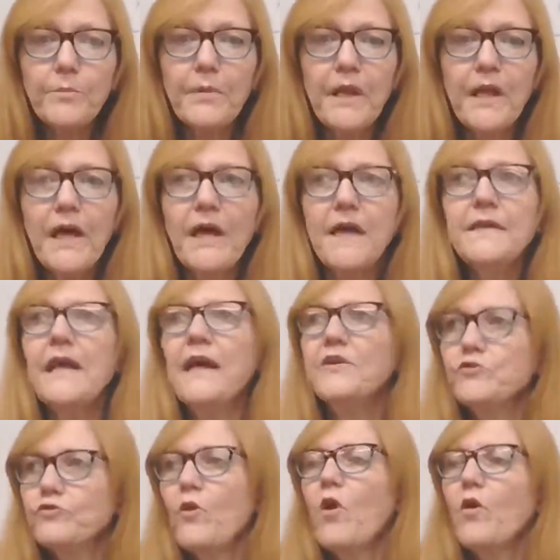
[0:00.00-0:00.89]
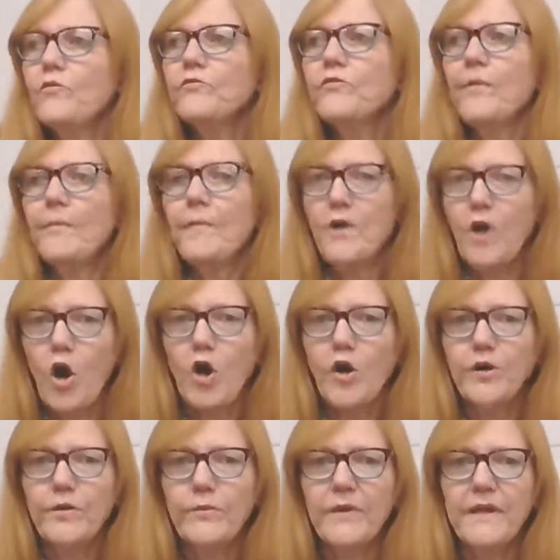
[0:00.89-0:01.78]
blood and drawn from an
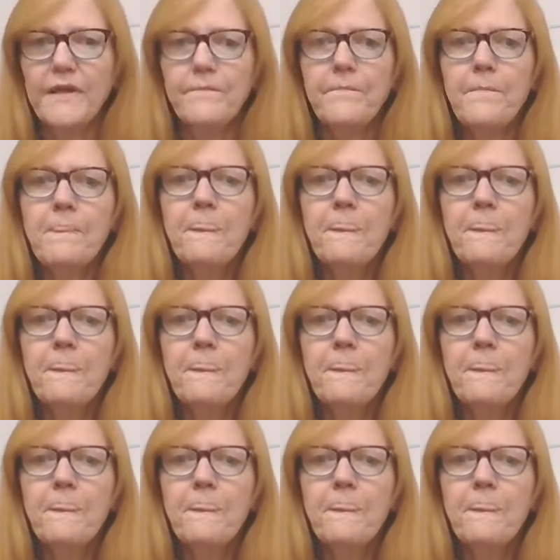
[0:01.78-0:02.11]
artery.